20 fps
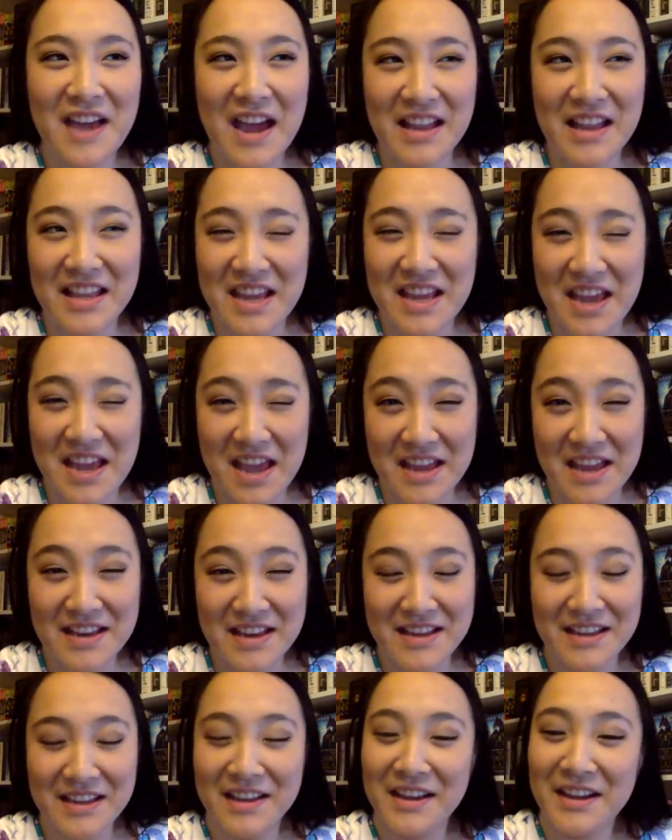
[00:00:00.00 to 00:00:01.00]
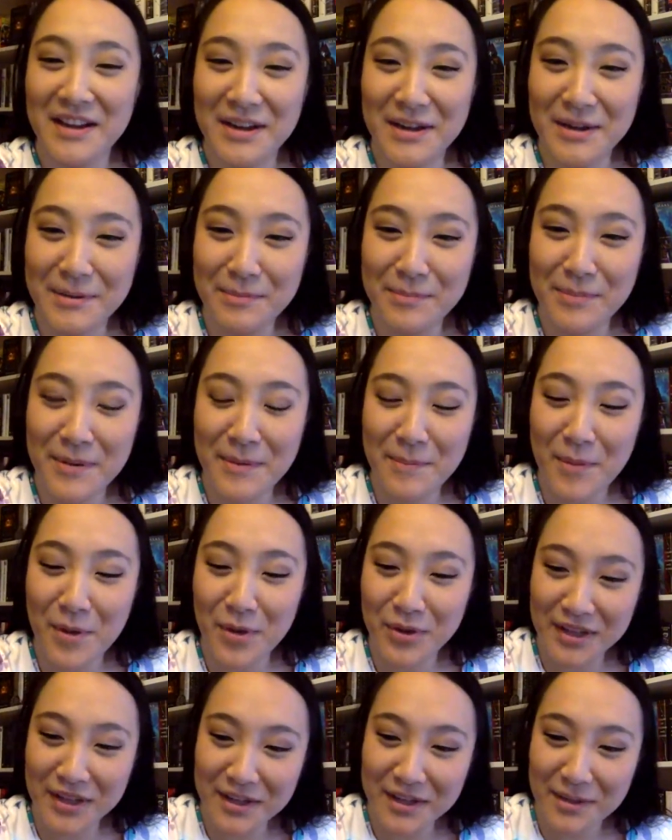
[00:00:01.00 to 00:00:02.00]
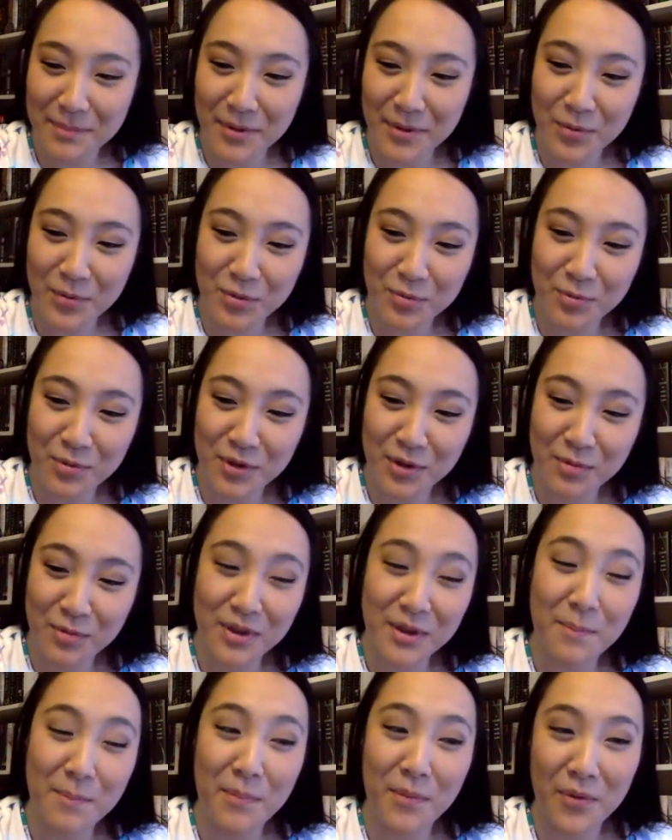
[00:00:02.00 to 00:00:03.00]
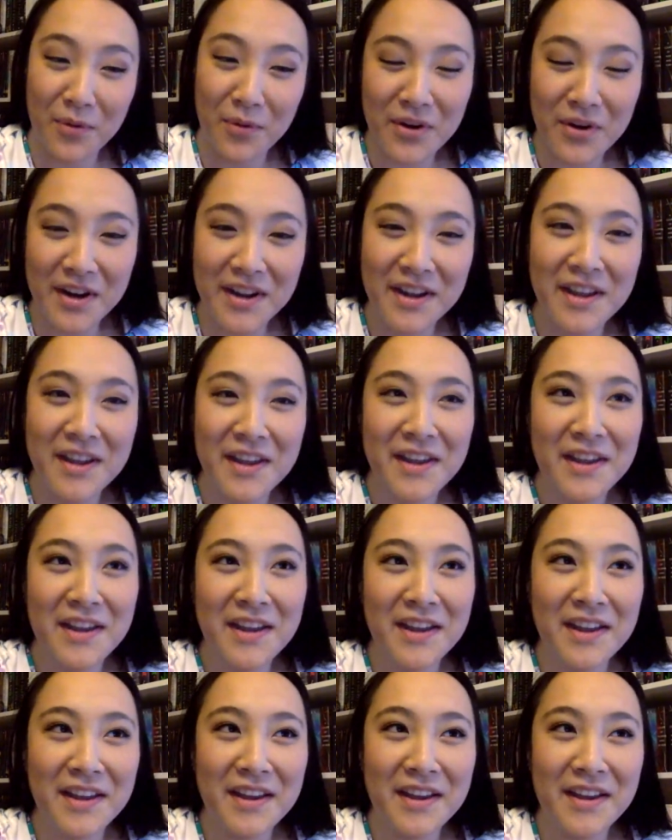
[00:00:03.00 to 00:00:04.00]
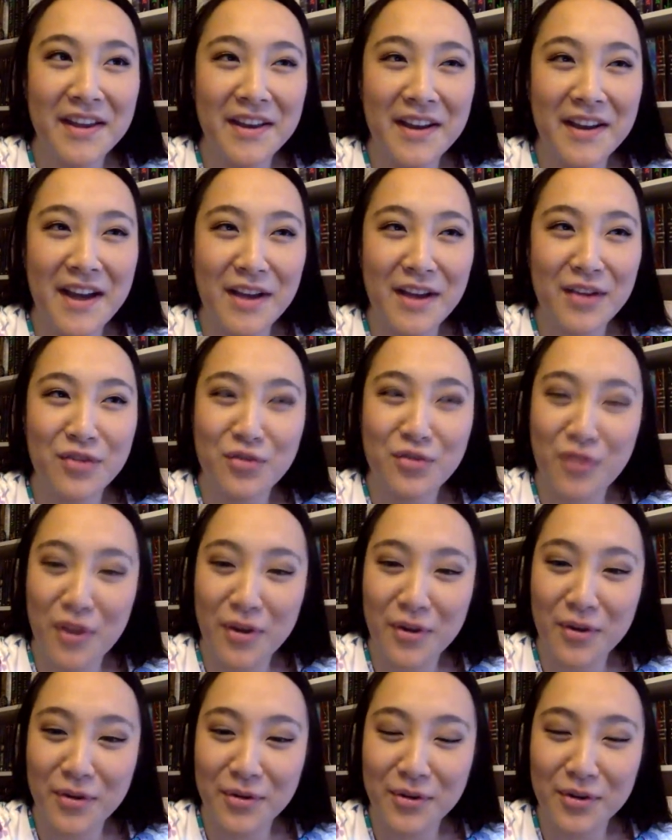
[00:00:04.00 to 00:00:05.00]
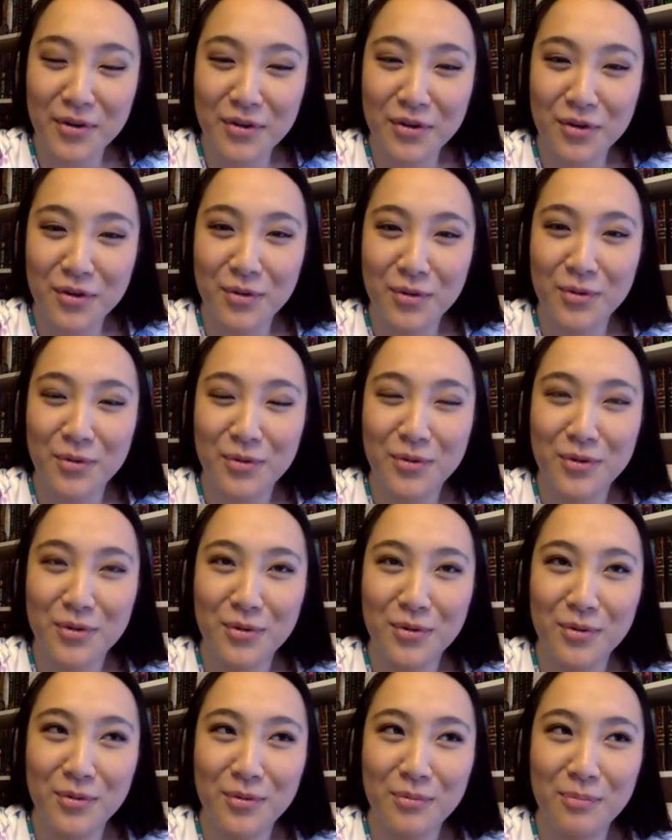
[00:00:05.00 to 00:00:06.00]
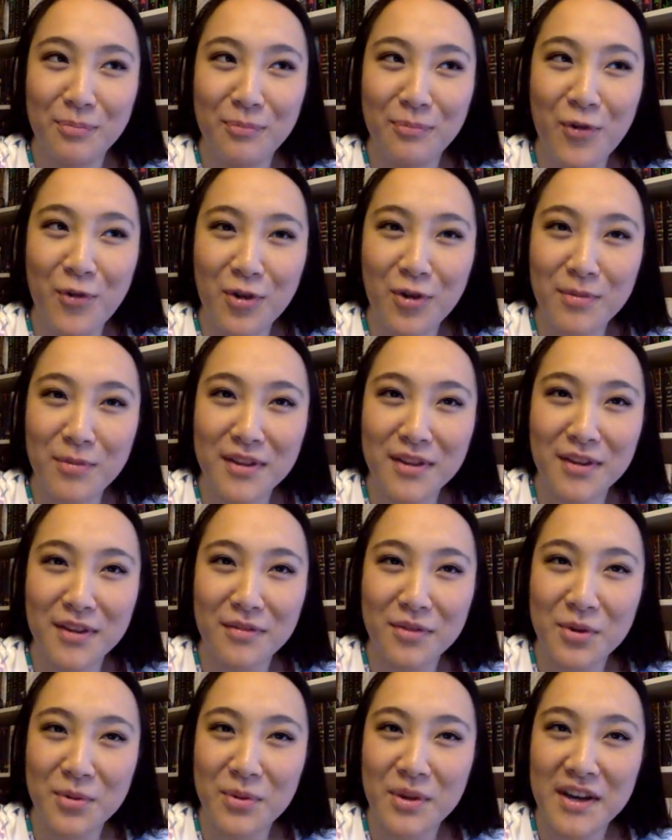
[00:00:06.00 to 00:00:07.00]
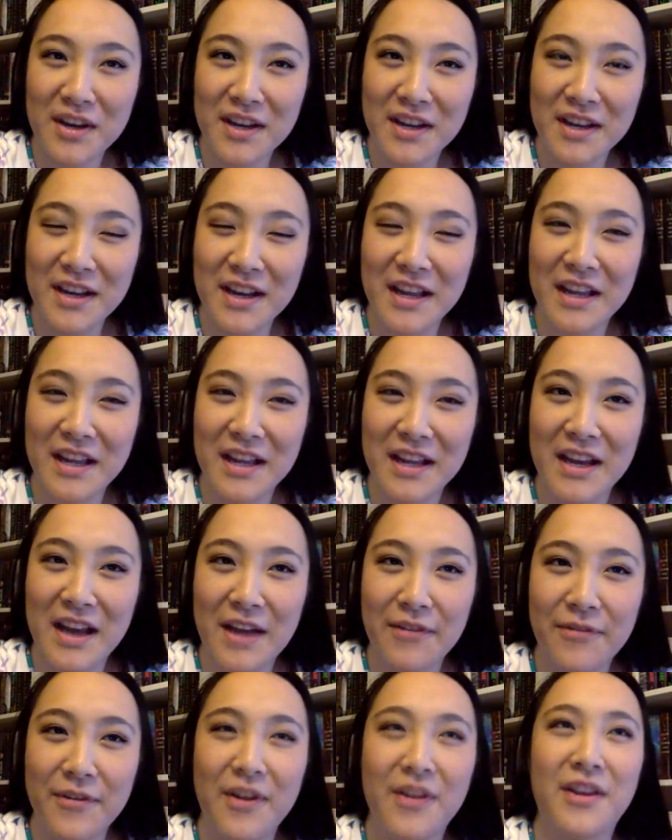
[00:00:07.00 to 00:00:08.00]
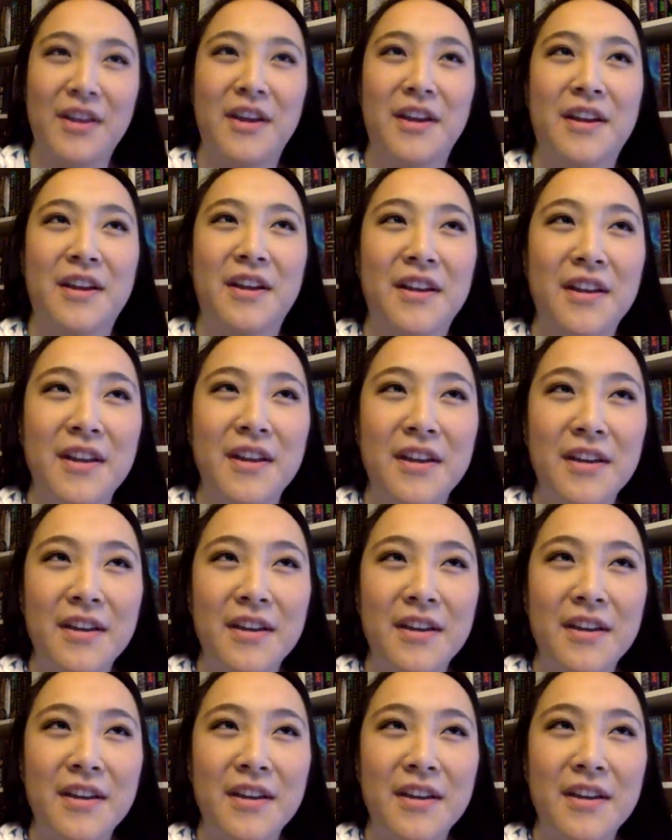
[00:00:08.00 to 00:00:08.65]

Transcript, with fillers: at the end, uh, but mostly the book was really, really boring. And I struggled to, to force myself to read it. And I felt like